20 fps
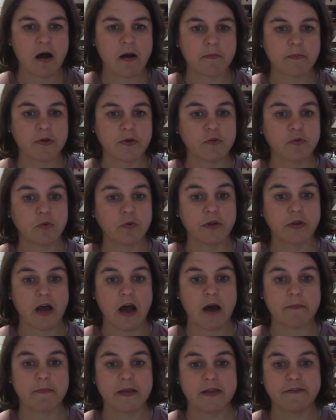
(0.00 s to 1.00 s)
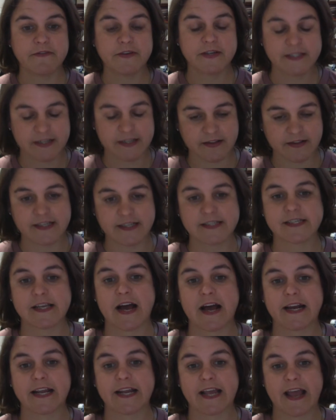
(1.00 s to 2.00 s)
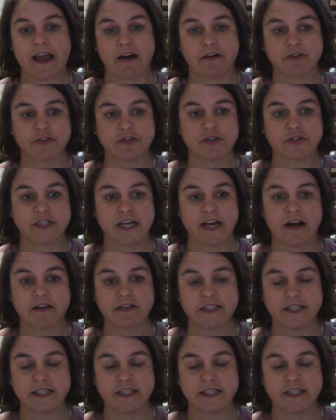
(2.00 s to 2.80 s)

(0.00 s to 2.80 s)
You will not be physically signing out your child.